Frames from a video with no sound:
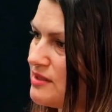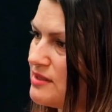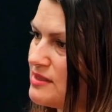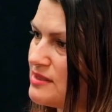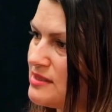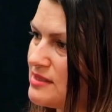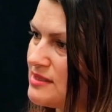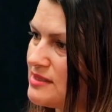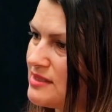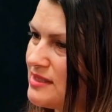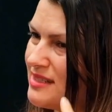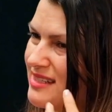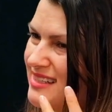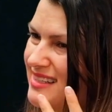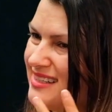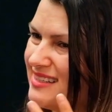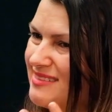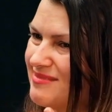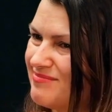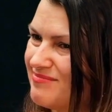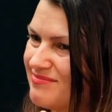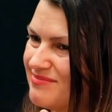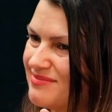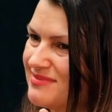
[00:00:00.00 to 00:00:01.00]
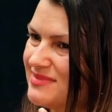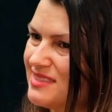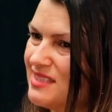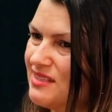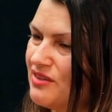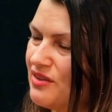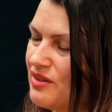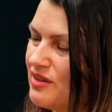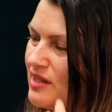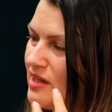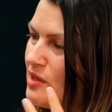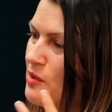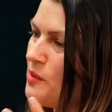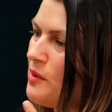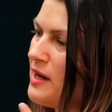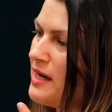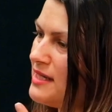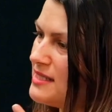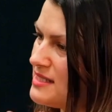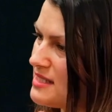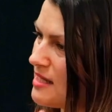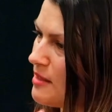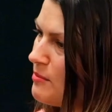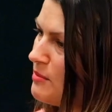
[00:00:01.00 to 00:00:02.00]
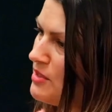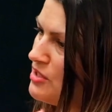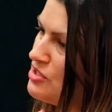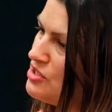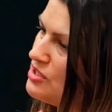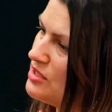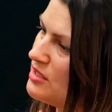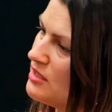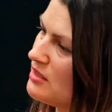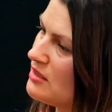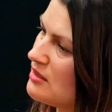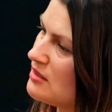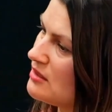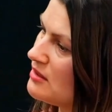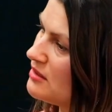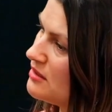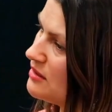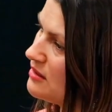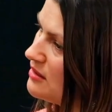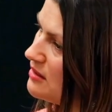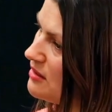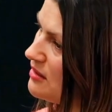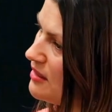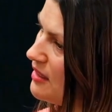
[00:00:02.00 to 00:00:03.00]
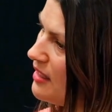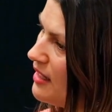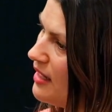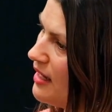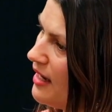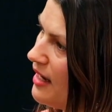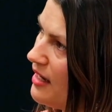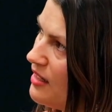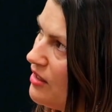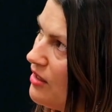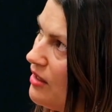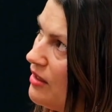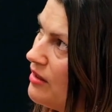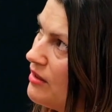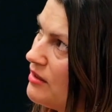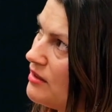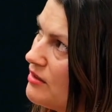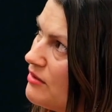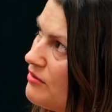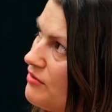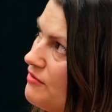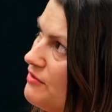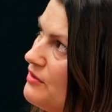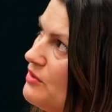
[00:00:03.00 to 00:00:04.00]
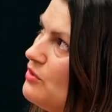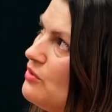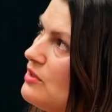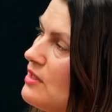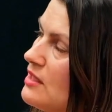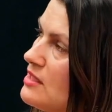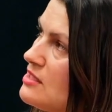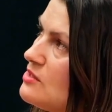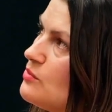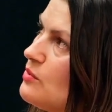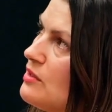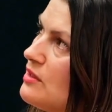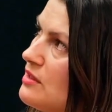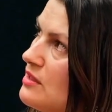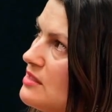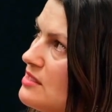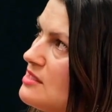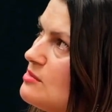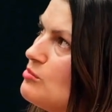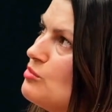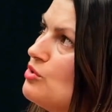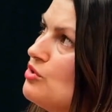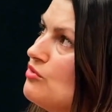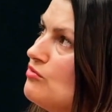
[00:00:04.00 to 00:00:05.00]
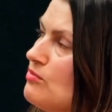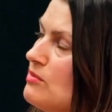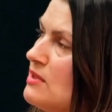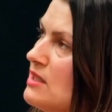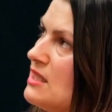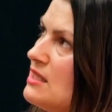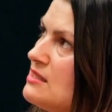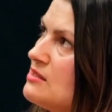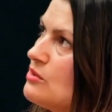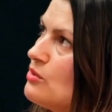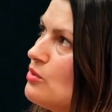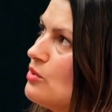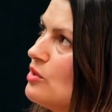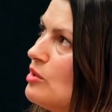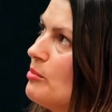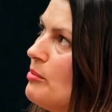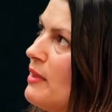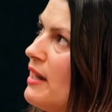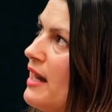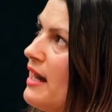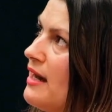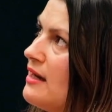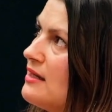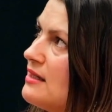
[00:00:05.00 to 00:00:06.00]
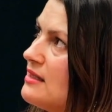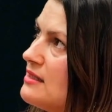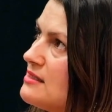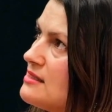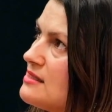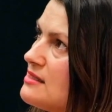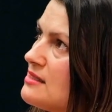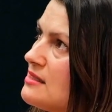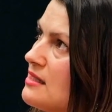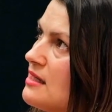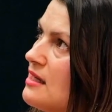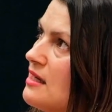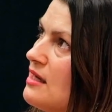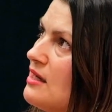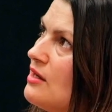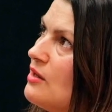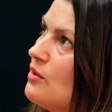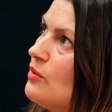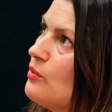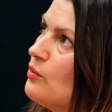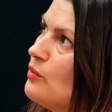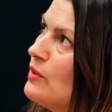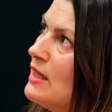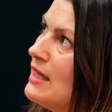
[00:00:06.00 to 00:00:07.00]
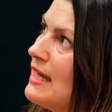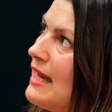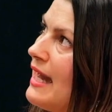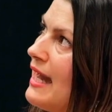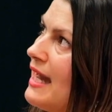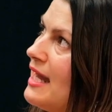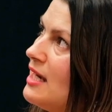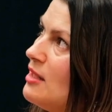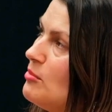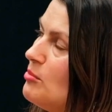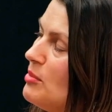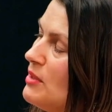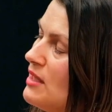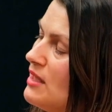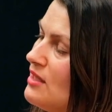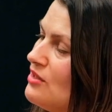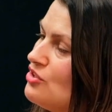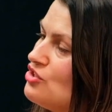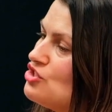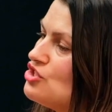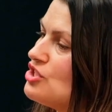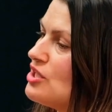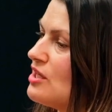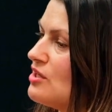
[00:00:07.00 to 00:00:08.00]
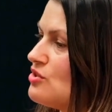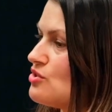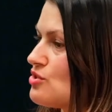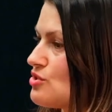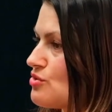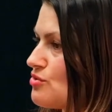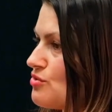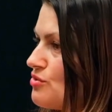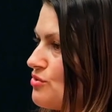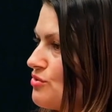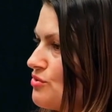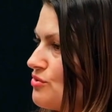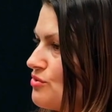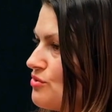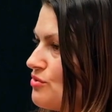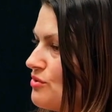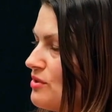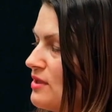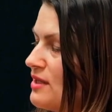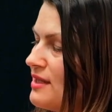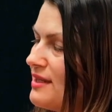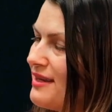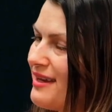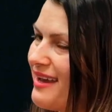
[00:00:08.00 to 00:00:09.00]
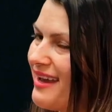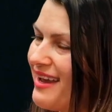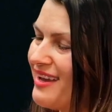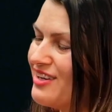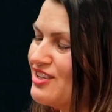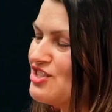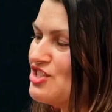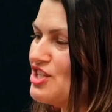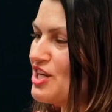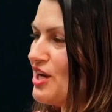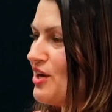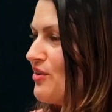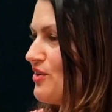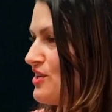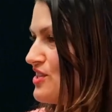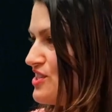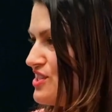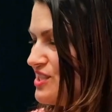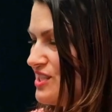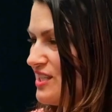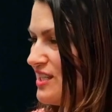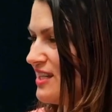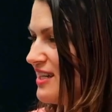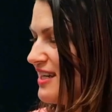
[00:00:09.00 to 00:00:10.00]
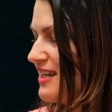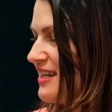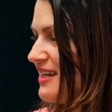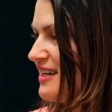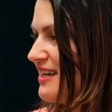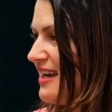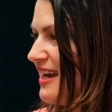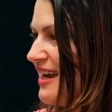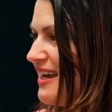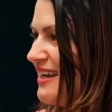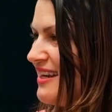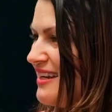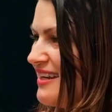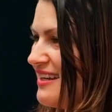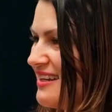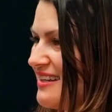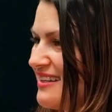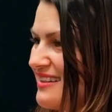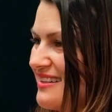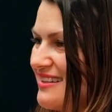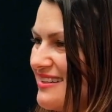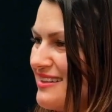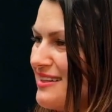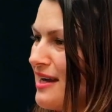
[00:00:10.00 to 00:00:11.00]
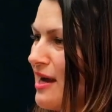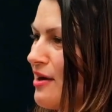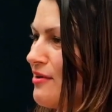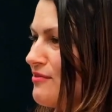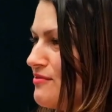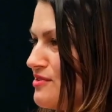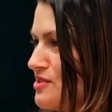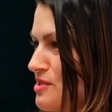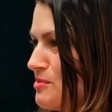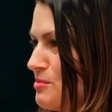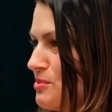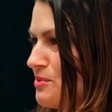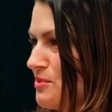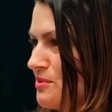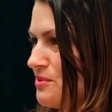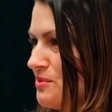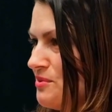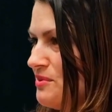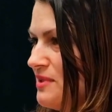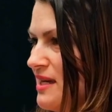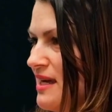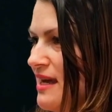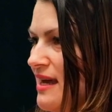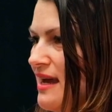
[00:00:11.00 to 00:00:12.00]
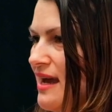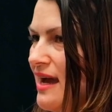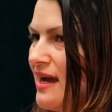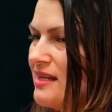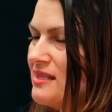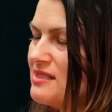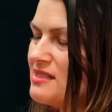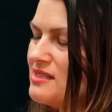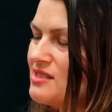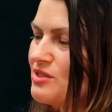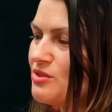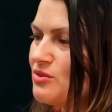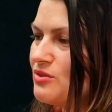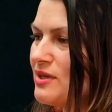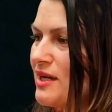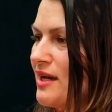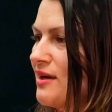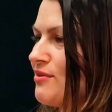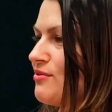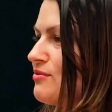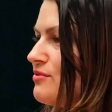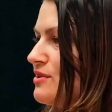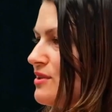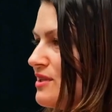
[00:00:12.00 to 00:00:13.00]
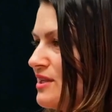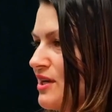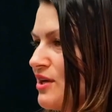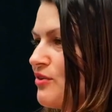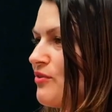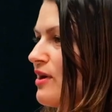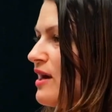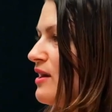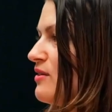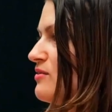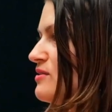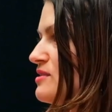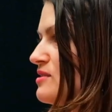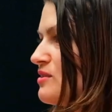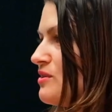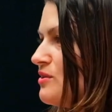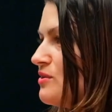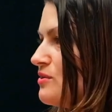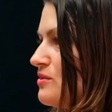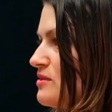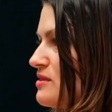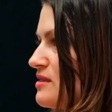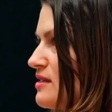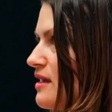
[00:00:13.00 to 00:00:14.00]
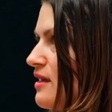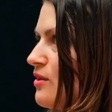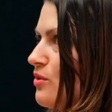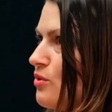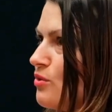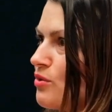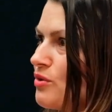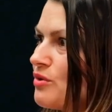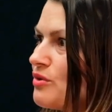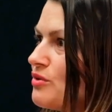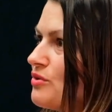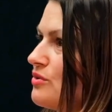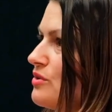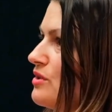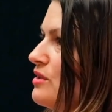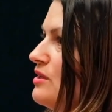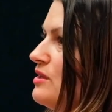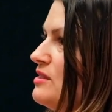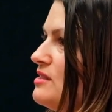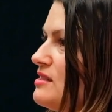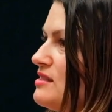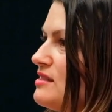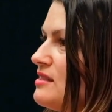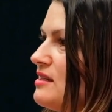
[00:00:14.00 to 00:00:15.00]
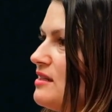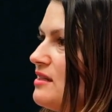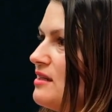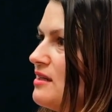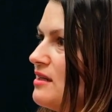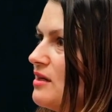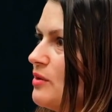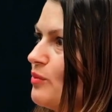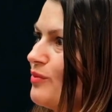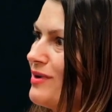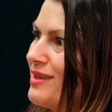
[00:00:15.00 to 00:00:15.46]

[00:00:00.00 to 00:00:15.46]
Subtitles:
because, you know, they're quite damaging. And I feel that's what this movement is all about. We can be gentle and cherishing and comfortable and still get really great results and look good